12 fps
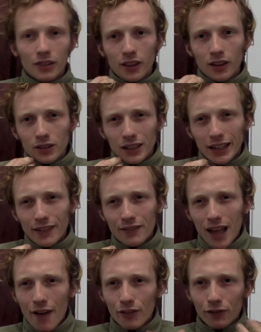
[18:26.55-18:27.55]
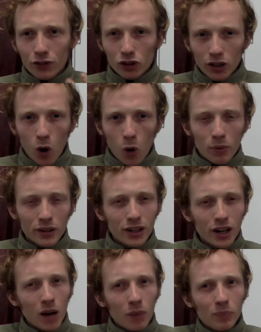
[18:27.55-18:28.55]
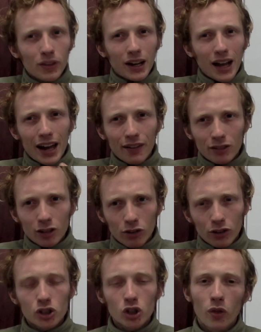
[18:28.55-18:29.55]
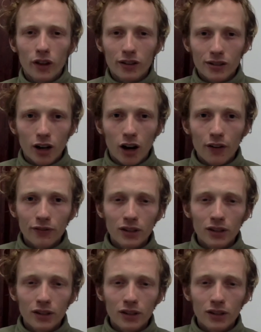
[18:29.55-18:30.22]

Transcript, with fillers: leaves haven't fully opened up, they're kind of starting to show their stuff.